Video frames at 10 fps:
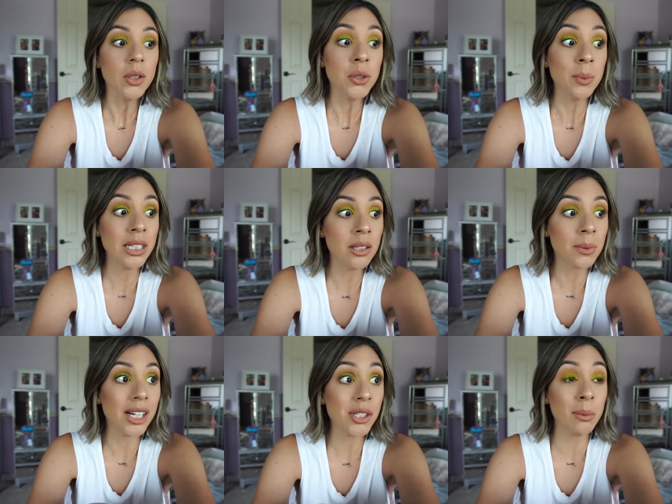so we did the
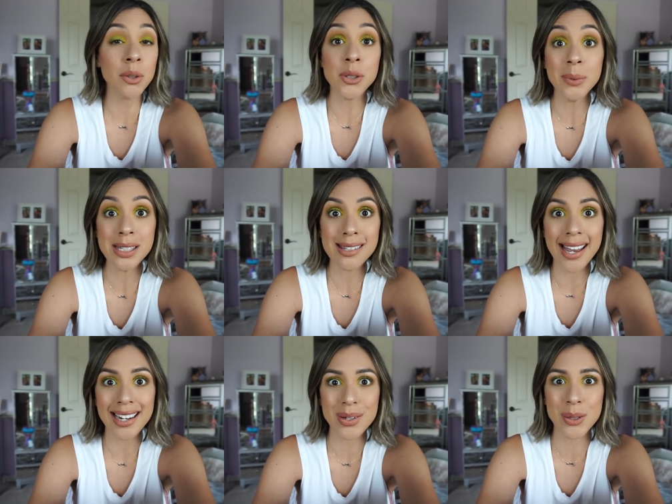rush and we were so
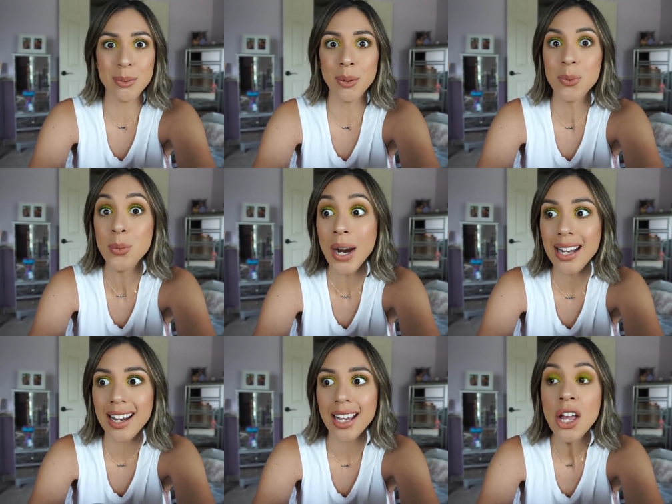excited because we were
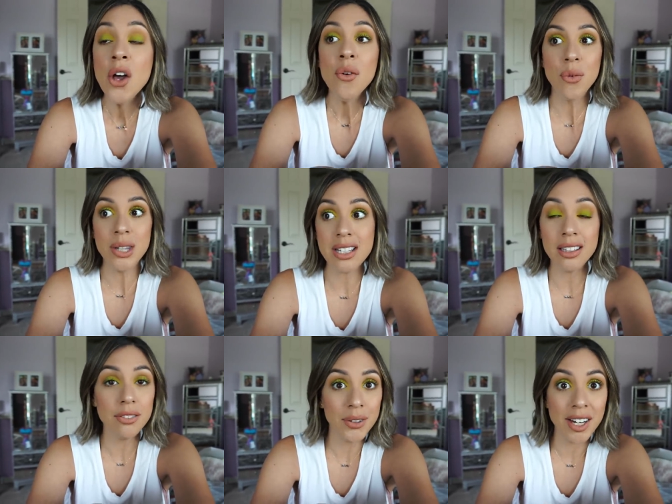waiting for the
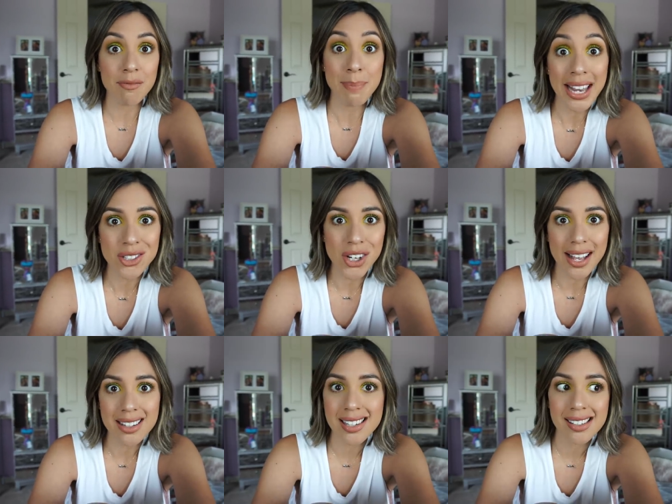delivery of
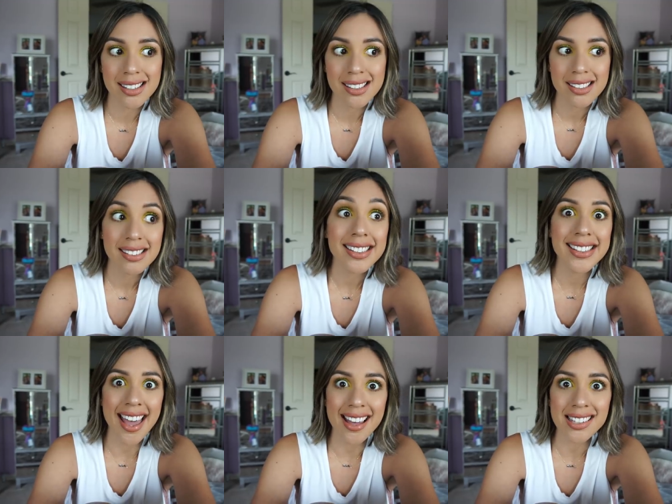BedJet.
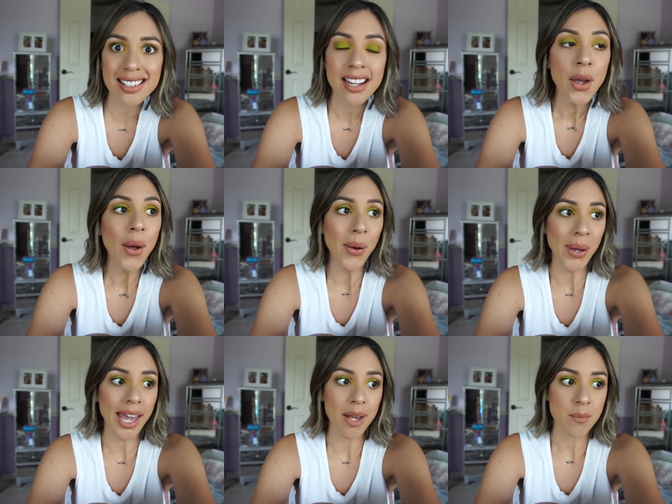Yes.
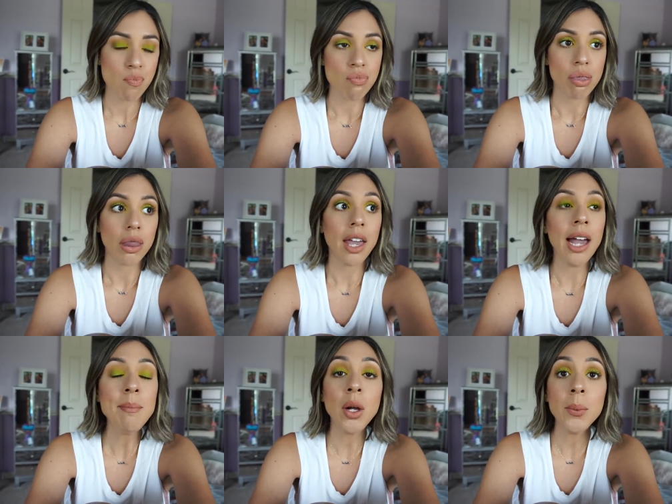Okay.
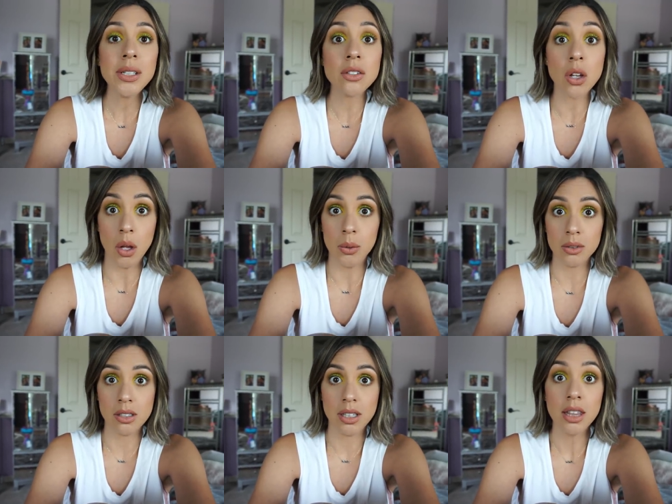I'm always
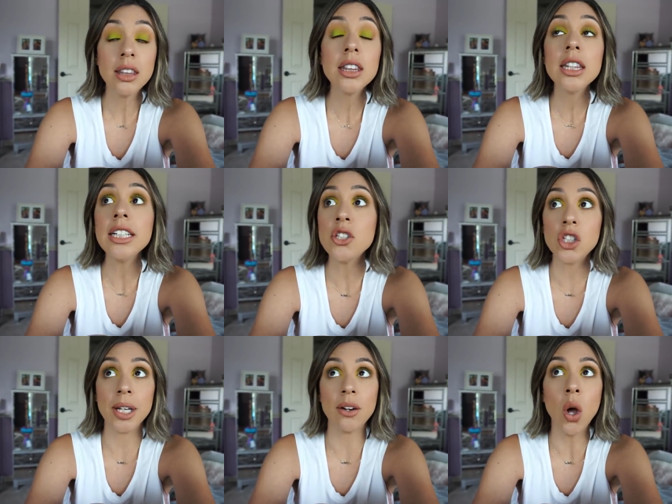cold,
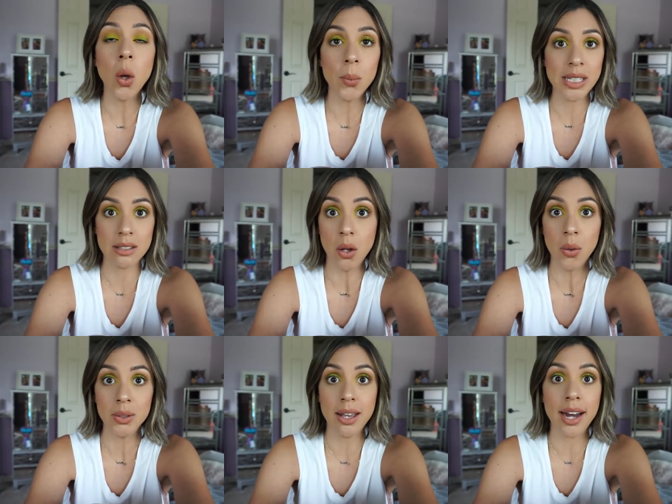legit always
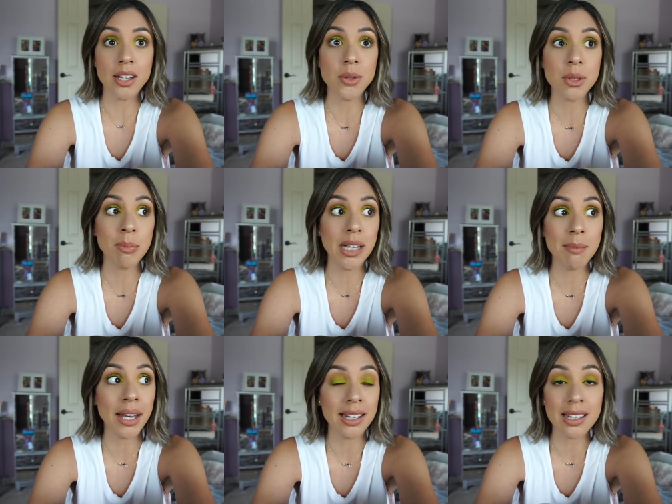cold. And I used to
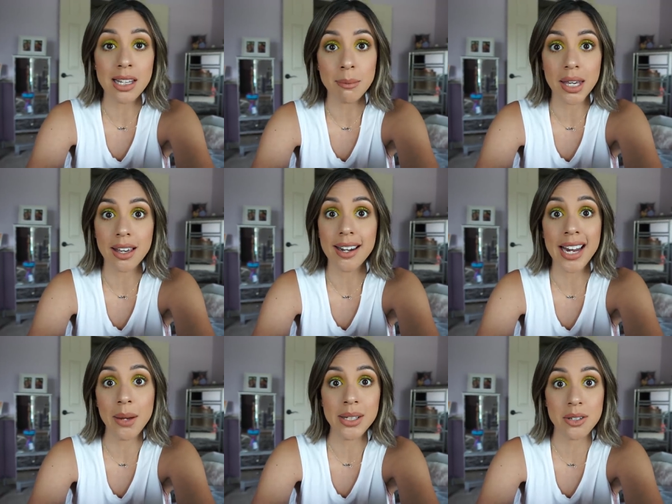blame my anemia.
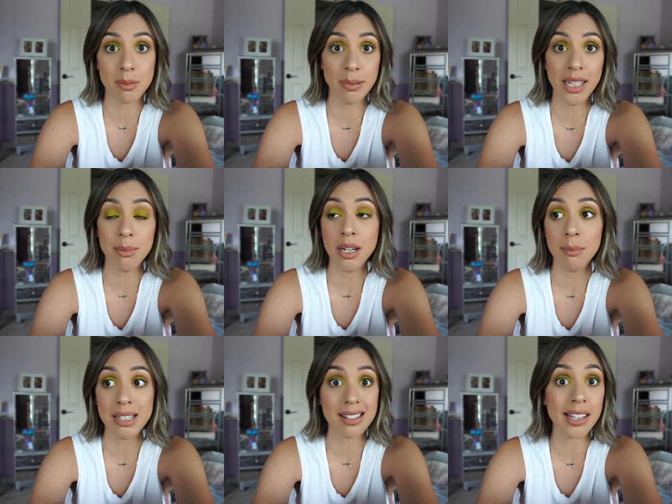Now I just blame it on
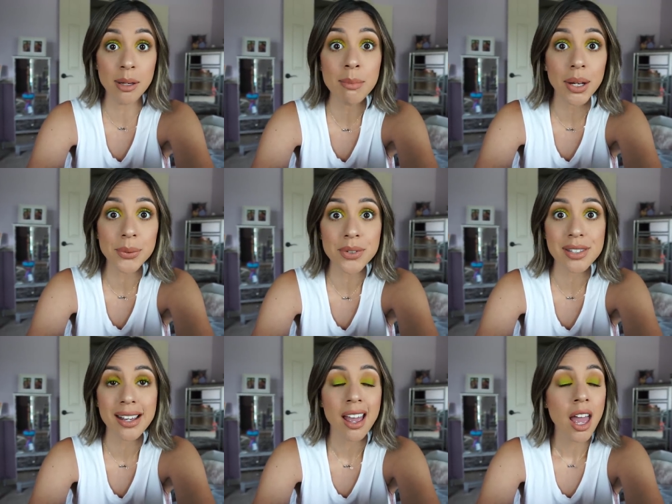my skin and bones.